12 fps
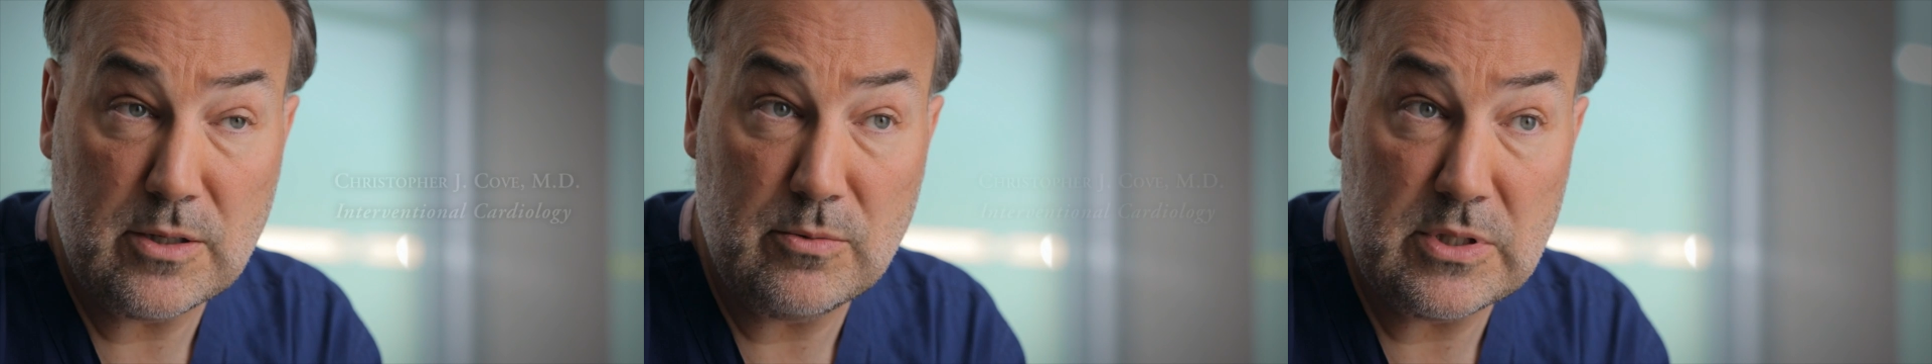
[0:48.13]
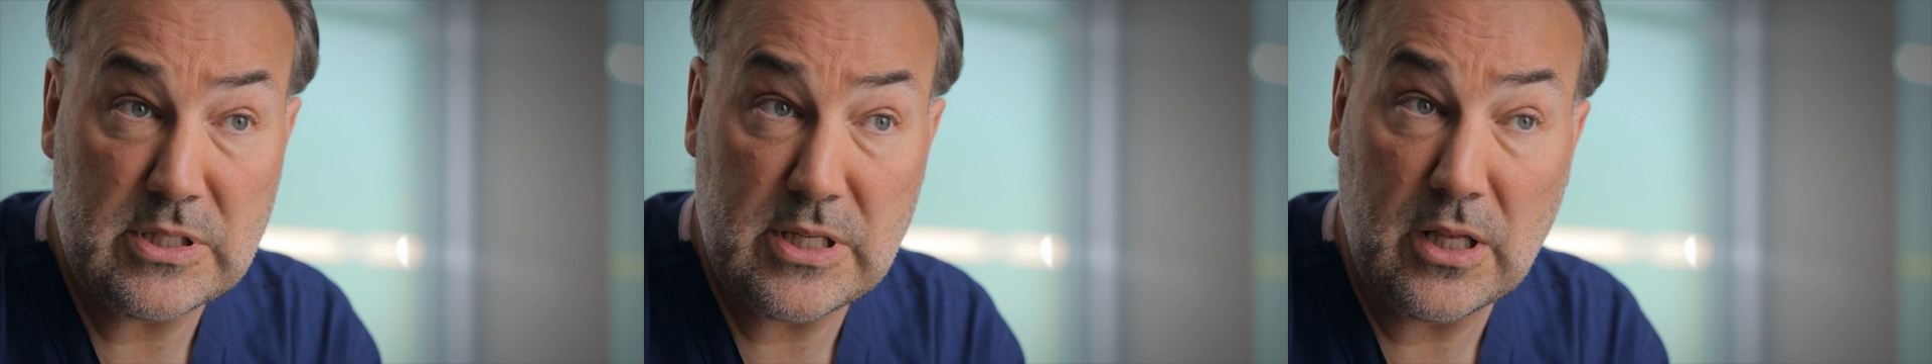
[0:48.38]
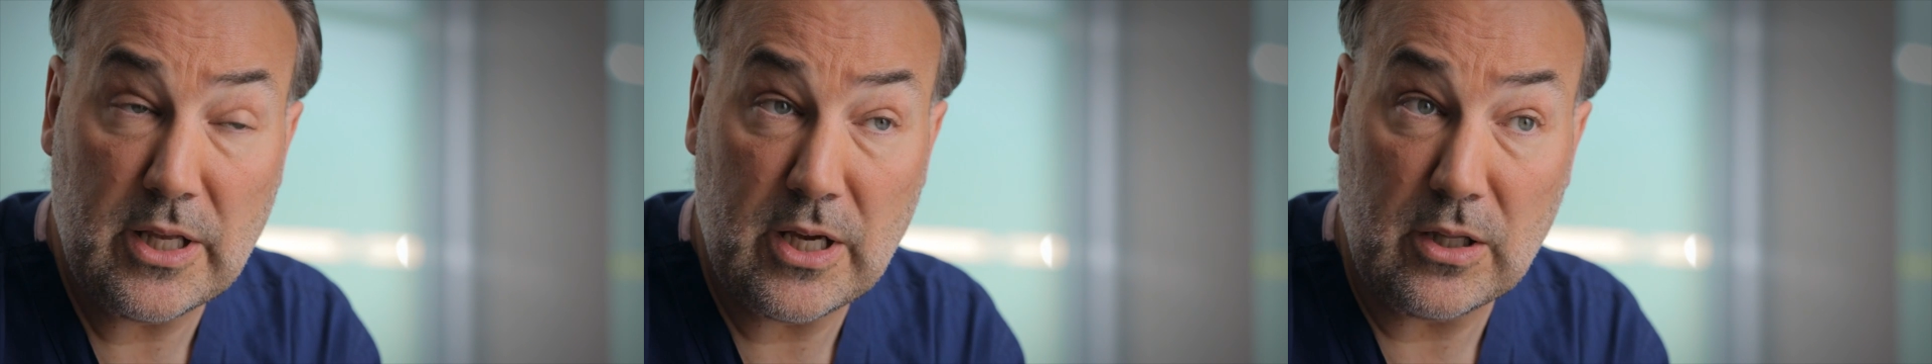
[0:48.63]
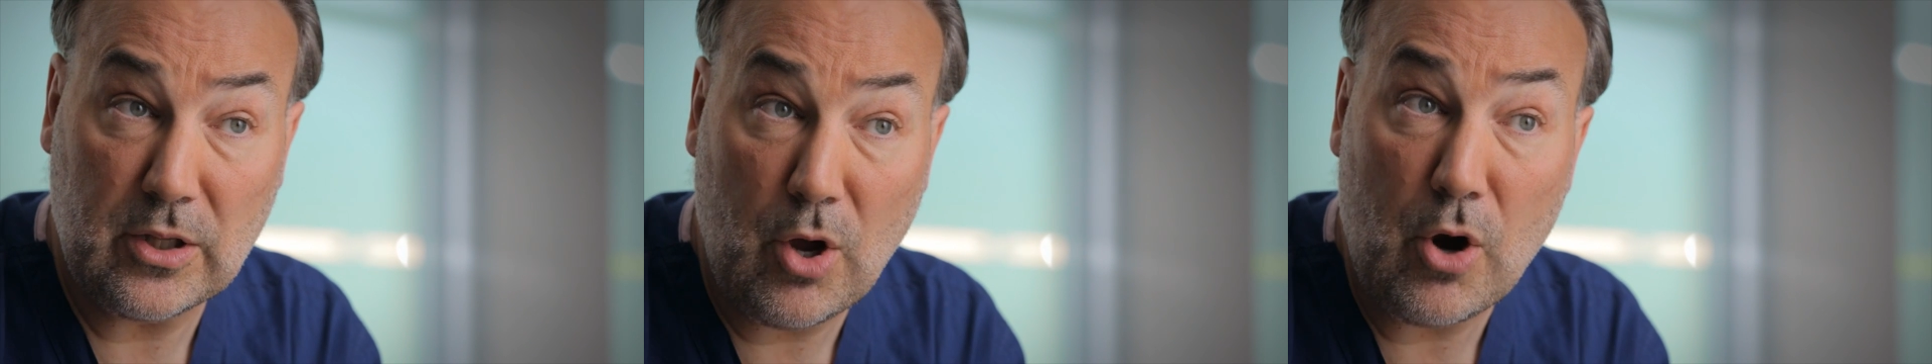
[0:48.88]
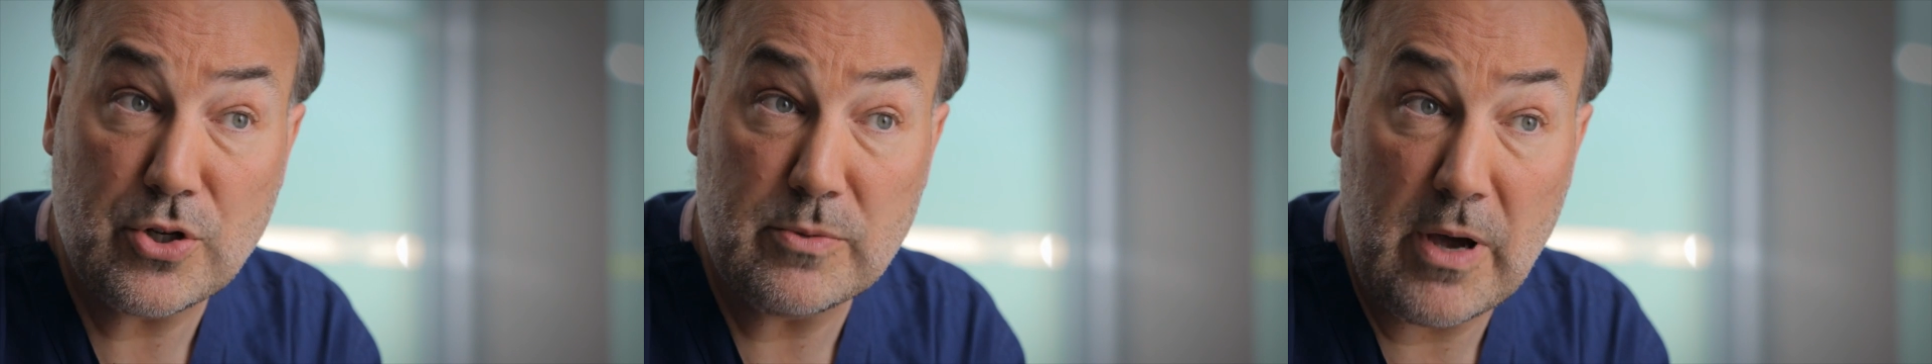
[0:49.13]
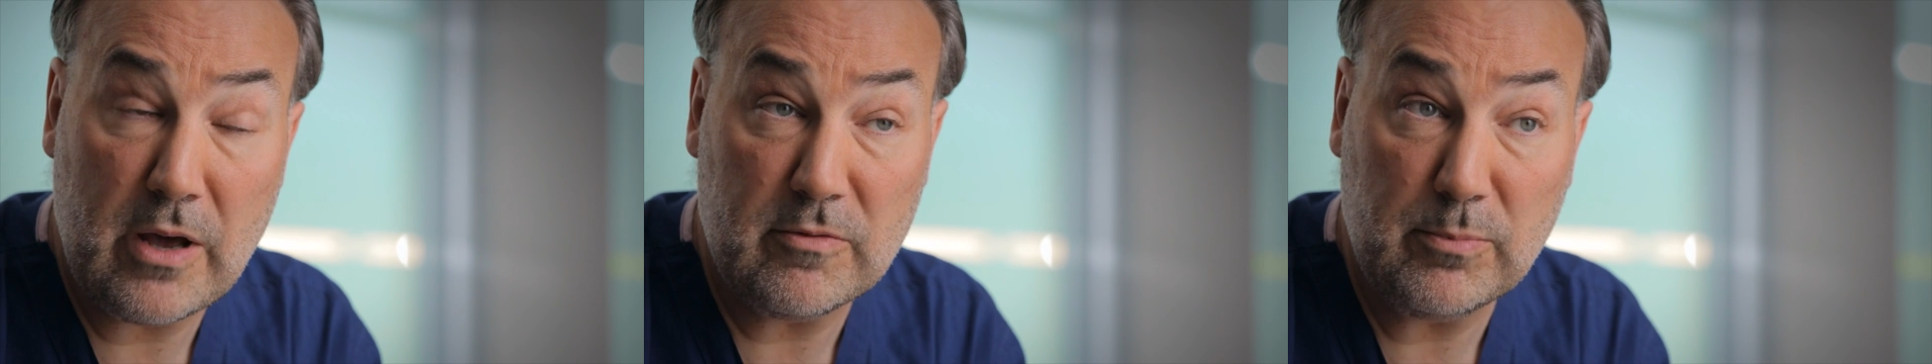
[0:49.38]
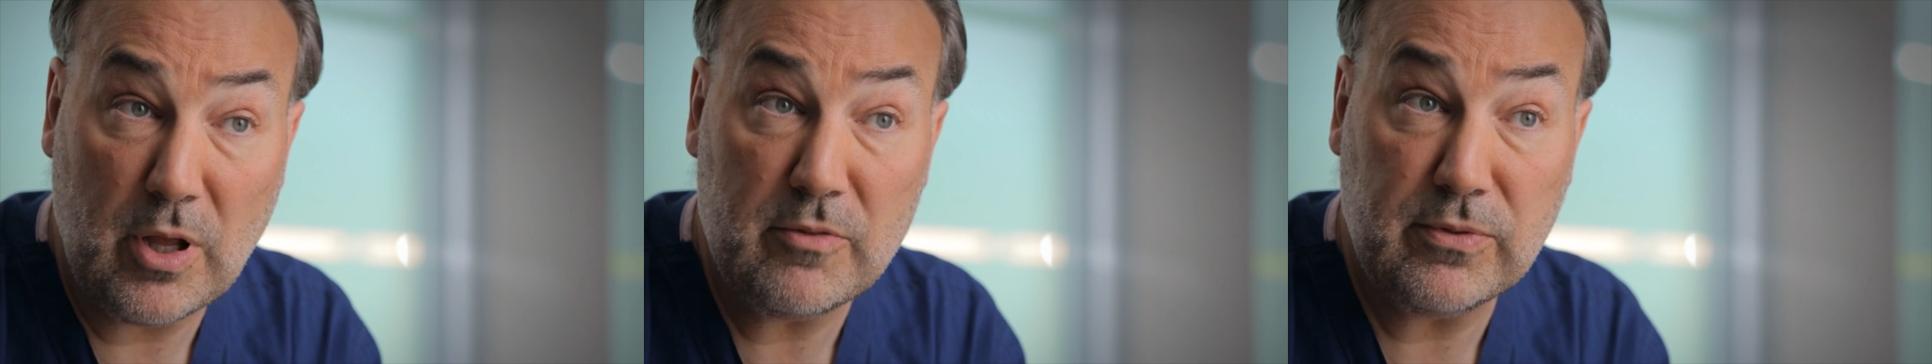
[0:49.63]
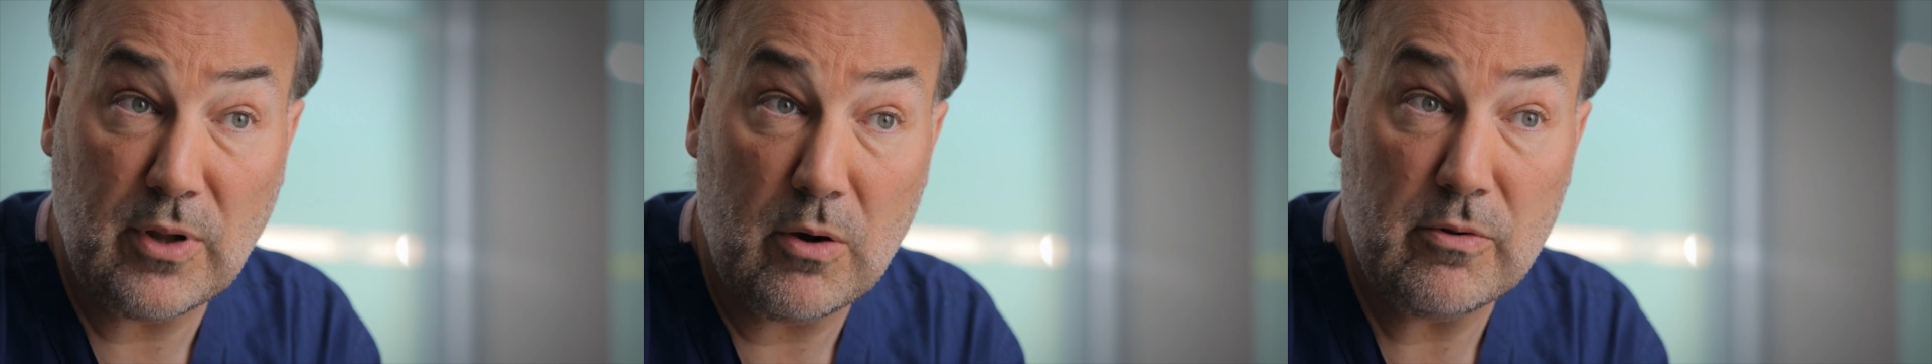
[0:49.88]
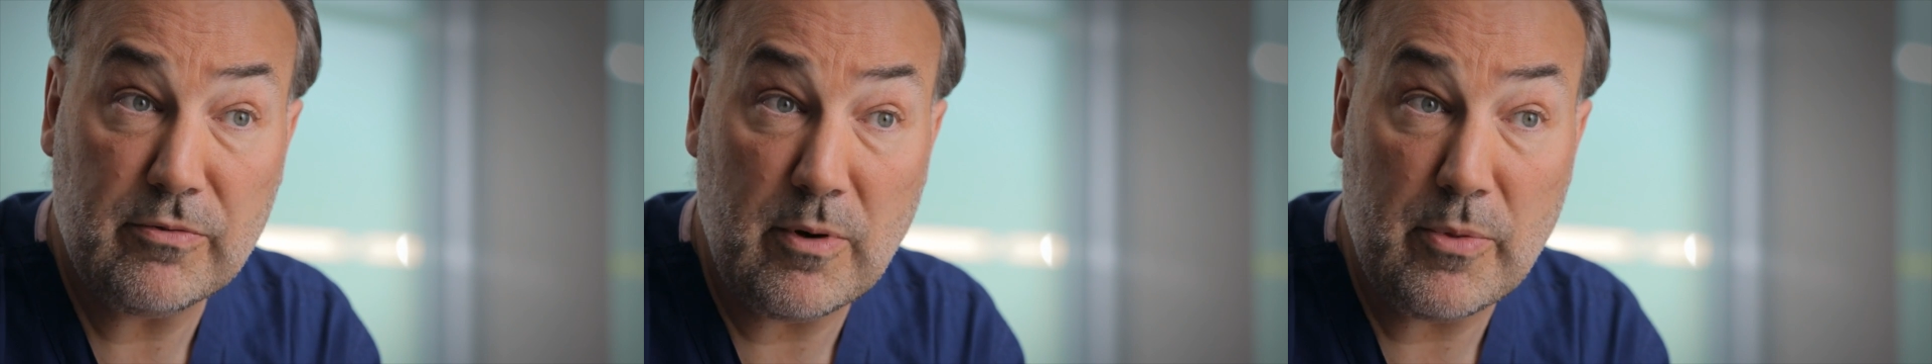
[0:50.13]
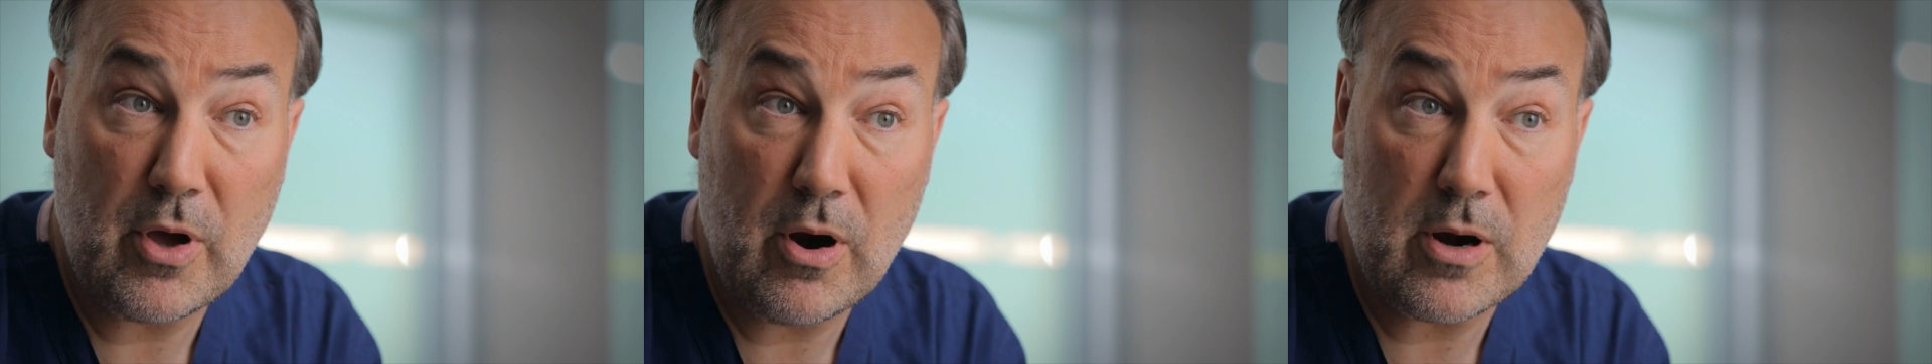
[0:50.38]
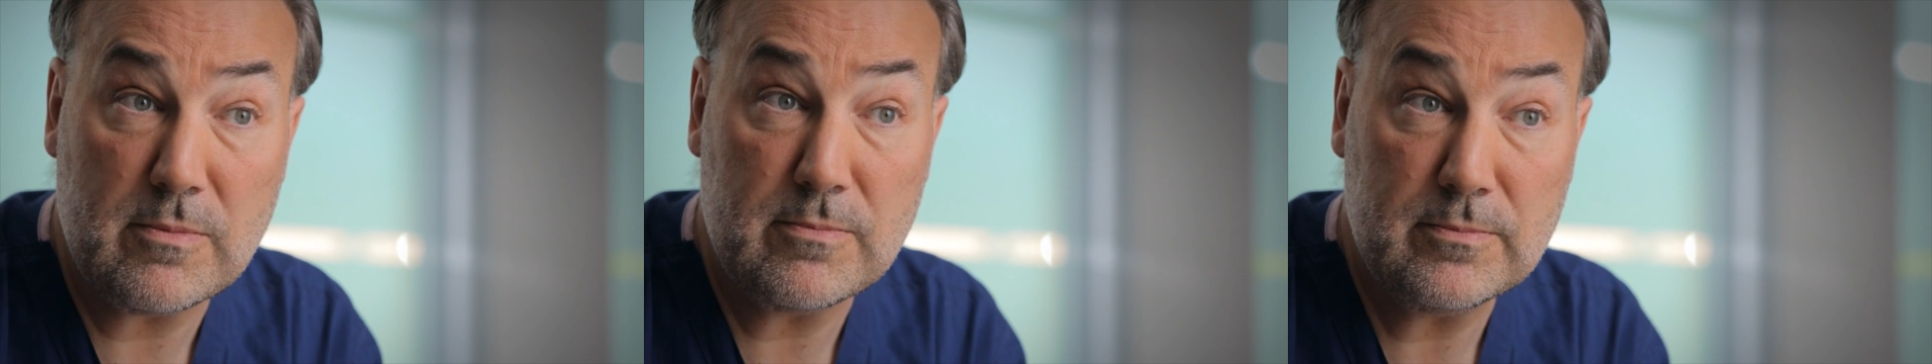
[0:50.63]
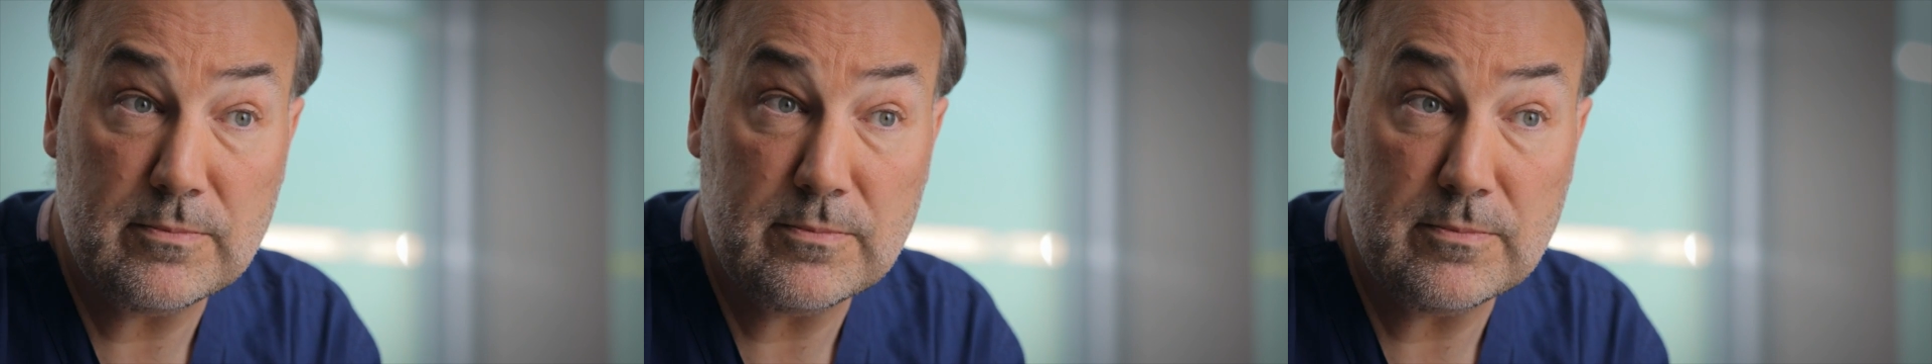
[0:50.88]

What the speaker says: it was stealing a large amount of blood flow from the heart.